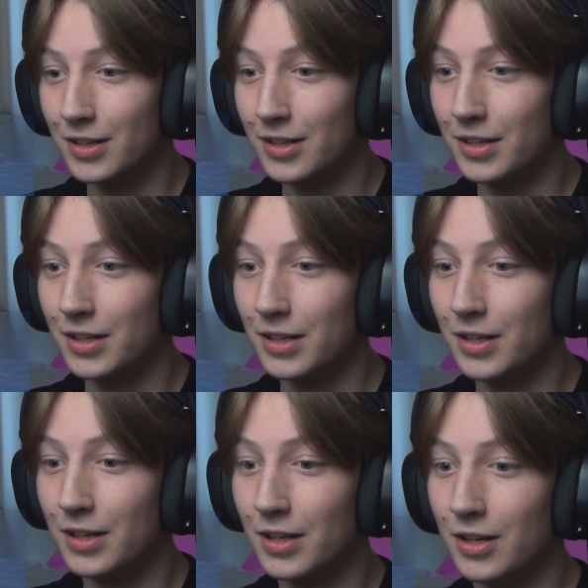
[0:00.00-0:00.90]

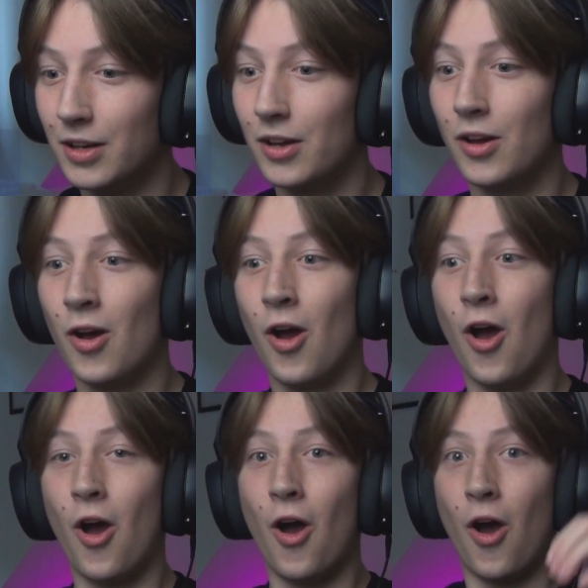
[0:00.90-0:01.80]

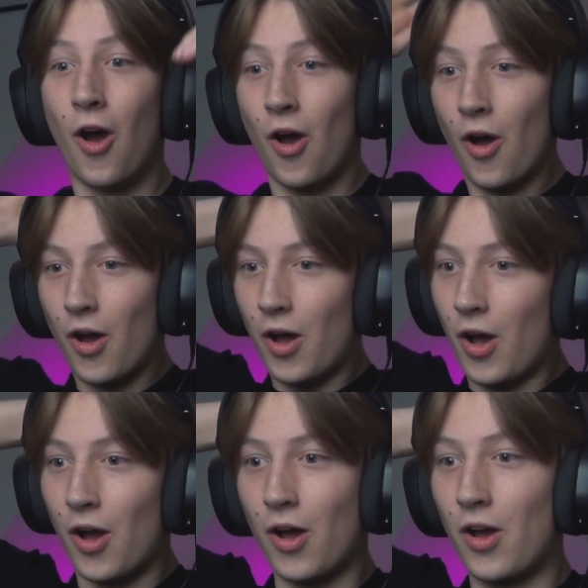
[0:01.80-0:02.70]

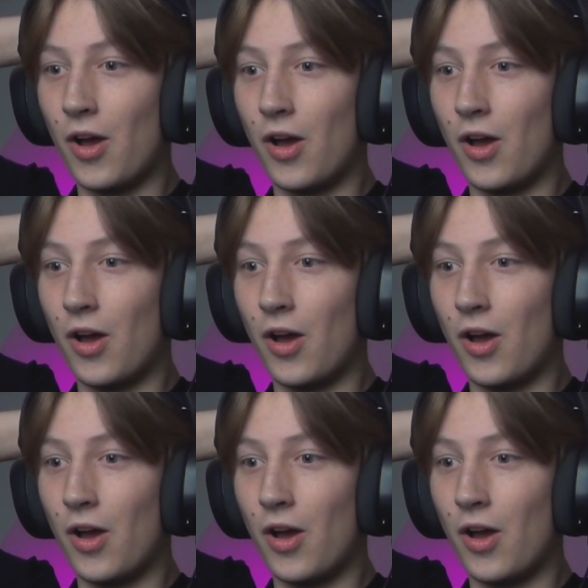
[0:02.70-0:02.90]
(no one is talking)